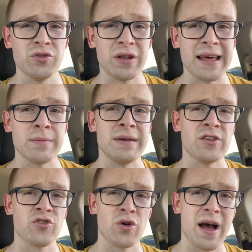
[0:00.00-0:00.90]
you'd like me
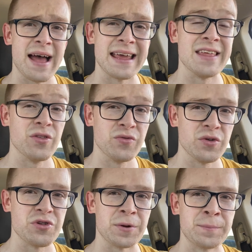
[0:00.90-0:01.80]
to try in the
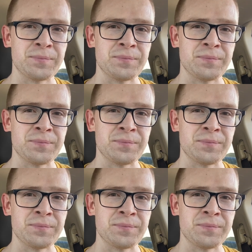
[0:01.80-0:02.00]
future.